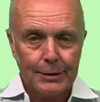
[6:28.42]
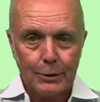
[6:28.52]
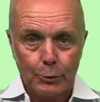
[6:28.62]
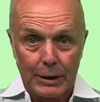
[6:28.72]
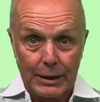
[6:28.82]

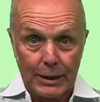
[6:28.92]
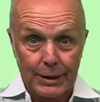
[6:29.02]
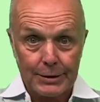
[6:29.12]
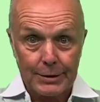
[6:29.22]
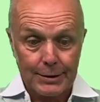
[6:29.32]

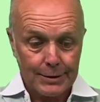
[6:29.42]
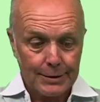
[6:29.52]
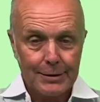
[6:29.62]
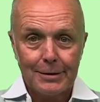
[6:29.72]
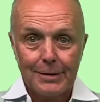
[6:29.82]
Whitland,
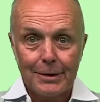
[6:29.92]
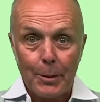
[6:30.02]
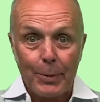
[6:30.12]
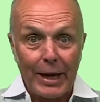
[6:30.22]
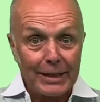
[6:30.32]

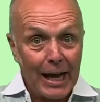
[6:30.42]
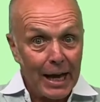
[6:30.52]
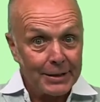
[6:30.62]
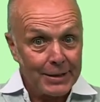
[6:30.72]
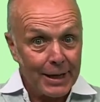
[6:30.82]

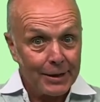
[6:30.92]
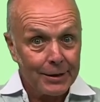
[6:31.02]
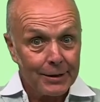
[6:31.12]
Pencader